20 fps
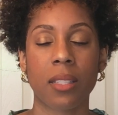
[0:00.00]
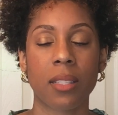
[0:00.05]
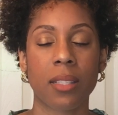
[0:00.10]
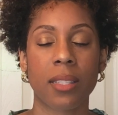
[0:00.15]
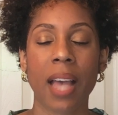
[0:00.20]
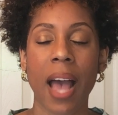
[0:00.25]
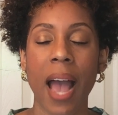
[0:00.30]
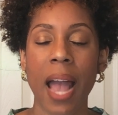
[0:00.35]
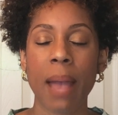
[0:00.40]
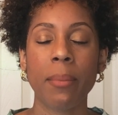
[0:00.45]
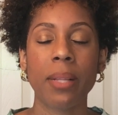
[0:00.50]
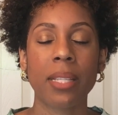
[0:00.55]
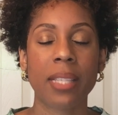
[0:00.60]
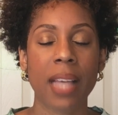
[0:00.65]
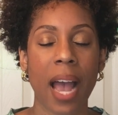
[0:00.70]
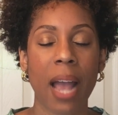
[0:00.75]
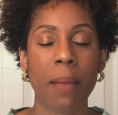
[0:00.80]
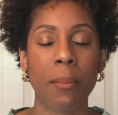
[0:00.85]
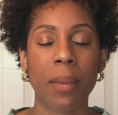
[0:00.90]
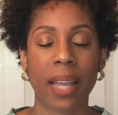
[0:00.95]
Time and
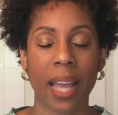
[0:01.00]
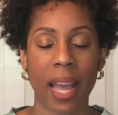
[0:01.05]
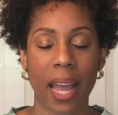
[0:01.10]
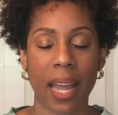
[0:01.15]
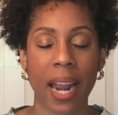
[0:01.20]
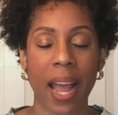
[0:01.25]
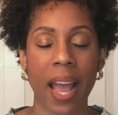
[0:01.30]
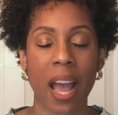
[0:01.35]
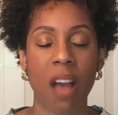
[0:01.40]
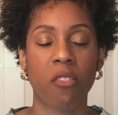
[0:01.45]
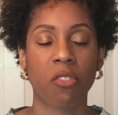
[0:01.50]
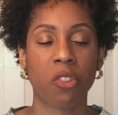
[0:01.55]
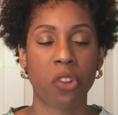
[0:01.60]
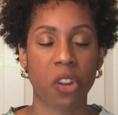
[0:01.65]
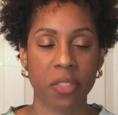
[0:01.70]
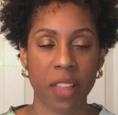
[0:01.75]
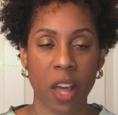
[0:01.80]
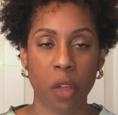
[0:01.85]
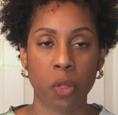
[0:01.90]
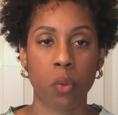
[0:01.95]
time again, I have
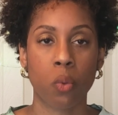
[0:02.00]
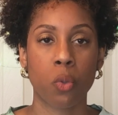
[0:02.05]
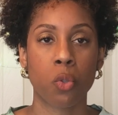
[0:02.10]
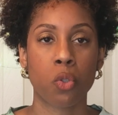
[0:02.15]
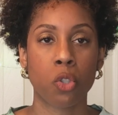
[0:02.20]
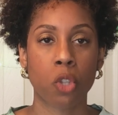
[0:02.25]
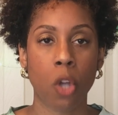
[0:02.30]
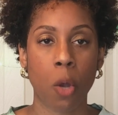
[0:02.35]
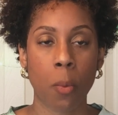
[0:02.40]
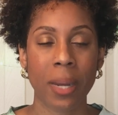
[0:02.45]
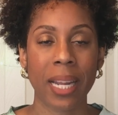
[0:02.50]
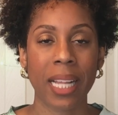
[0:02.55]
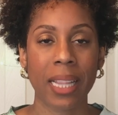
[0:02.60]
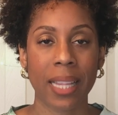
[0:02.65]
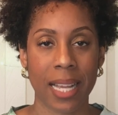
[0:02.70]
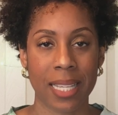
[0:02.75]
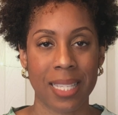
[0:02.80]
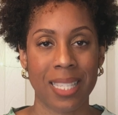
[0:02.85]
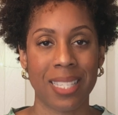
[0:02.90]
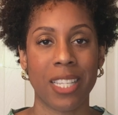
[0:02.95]
learned that through so many
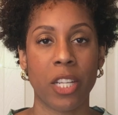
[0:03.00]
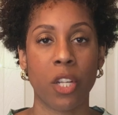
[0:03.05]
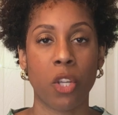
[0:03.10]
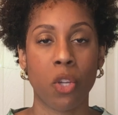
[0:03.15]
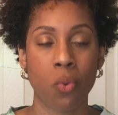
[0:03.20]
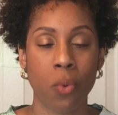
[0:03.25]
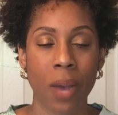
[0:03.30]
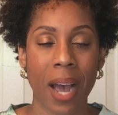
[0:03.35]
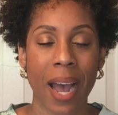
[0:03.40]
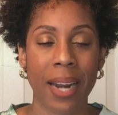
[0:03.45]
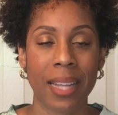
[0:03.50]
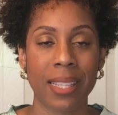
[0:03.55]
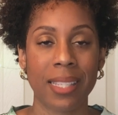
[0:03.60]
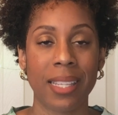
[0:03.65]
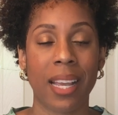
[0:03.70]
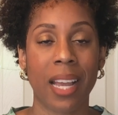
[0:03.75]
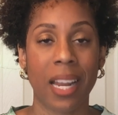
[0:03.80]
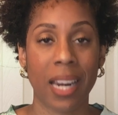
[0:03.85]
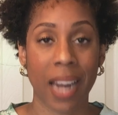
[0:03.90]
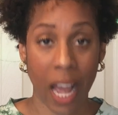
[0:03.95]
lessons, that you honestly
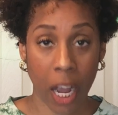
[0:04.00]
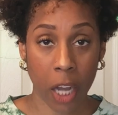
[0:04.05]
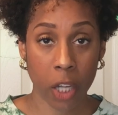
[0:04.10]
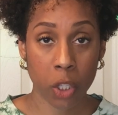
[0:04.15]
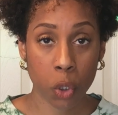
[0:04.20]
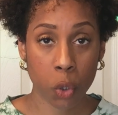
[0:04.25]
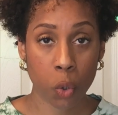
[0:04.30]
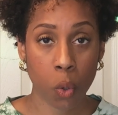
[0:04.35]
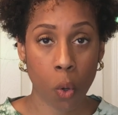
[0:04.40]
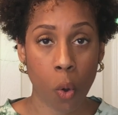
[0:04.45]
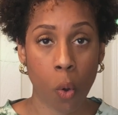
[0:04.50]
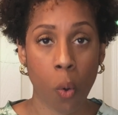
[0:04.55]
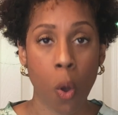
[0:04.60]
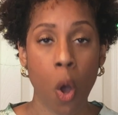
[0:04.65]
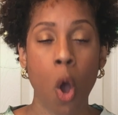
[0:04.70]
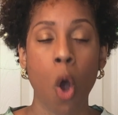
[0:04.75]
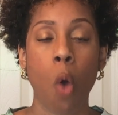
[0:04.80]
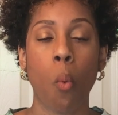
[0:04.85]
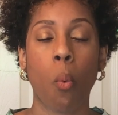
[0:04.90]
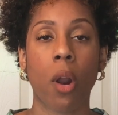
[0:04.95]
cannot control
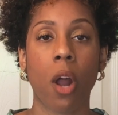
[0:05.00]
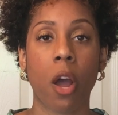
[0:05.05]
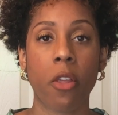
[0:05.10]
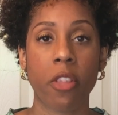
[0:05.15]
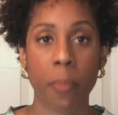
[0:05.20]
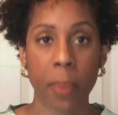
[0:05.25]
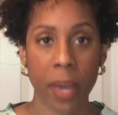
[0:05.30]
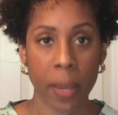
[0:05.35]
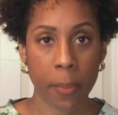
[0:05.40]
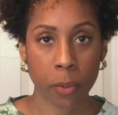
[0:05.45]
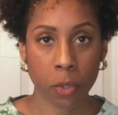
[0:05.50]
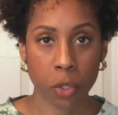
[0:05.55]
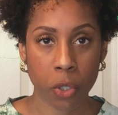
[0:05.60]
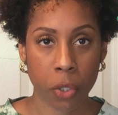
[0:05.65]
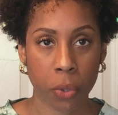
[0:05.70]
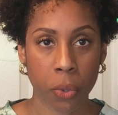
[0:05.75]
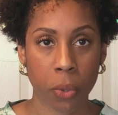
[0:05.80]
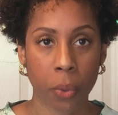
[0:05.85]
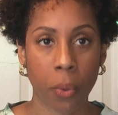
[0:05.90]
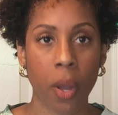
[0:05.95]
what other people
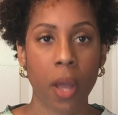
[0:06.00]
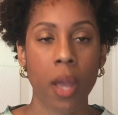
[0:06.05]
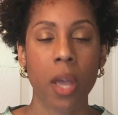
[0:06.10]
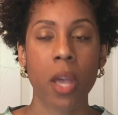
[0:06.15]
do.